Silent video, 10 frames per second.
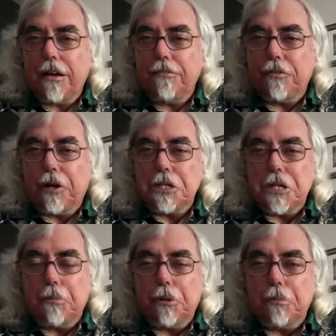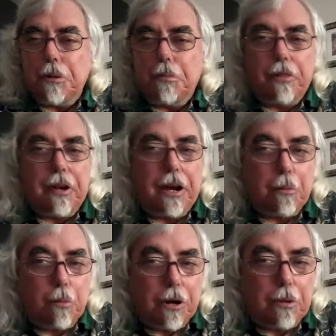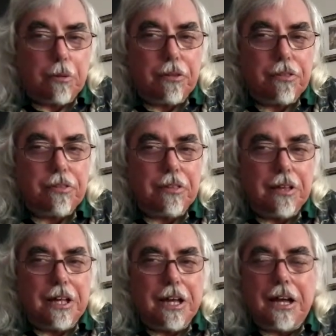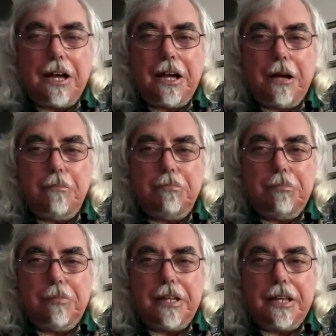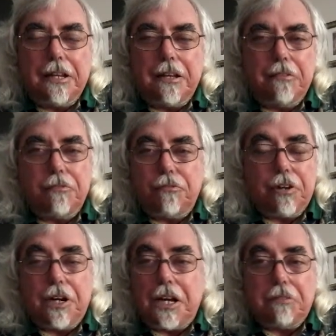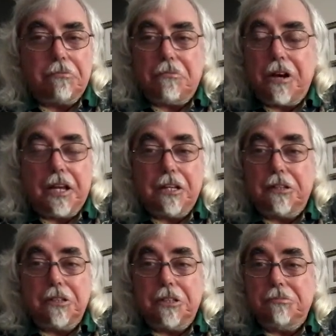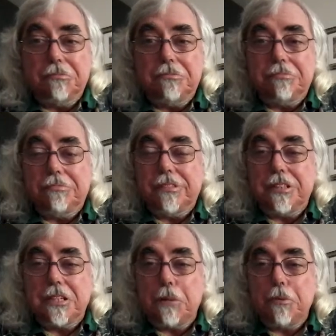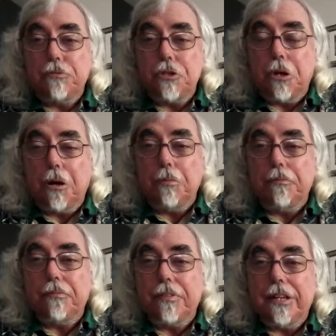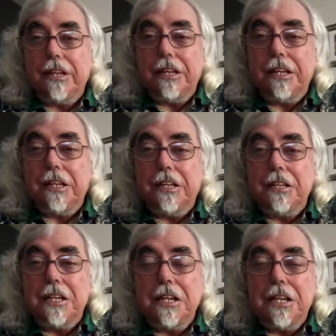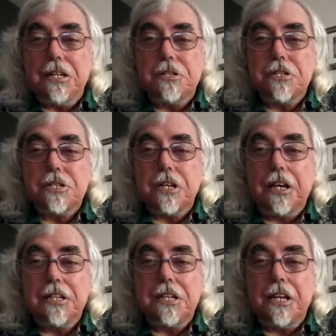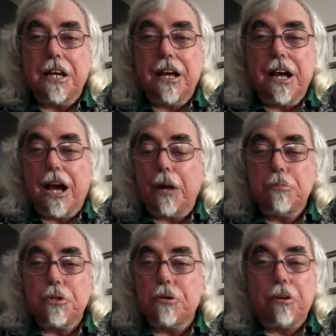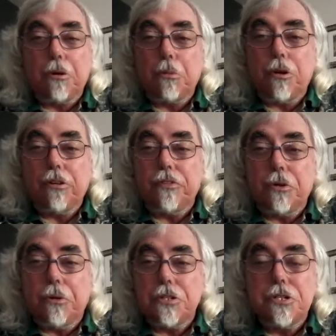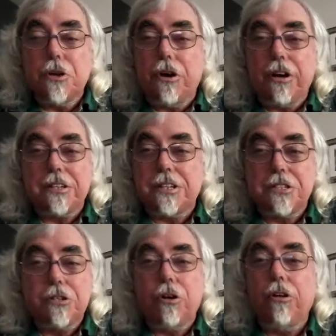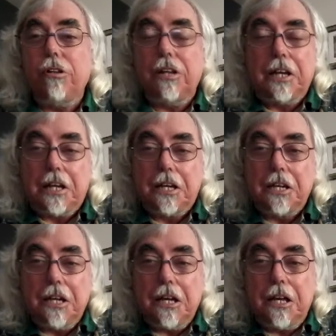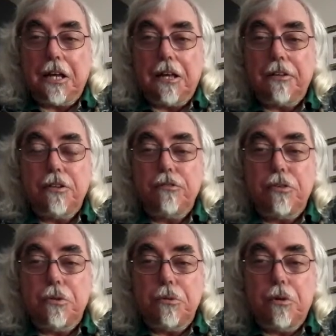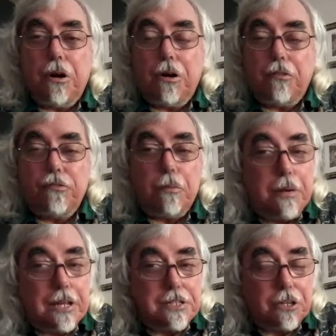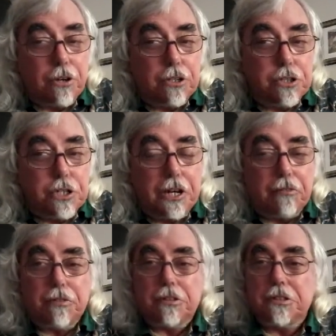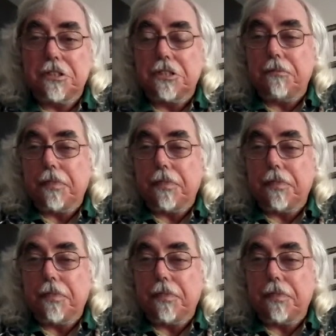For example, the people that I work with in a very regular type of job in Canadian society, I'm sure our worldview is not at all like the view of Pentagon generals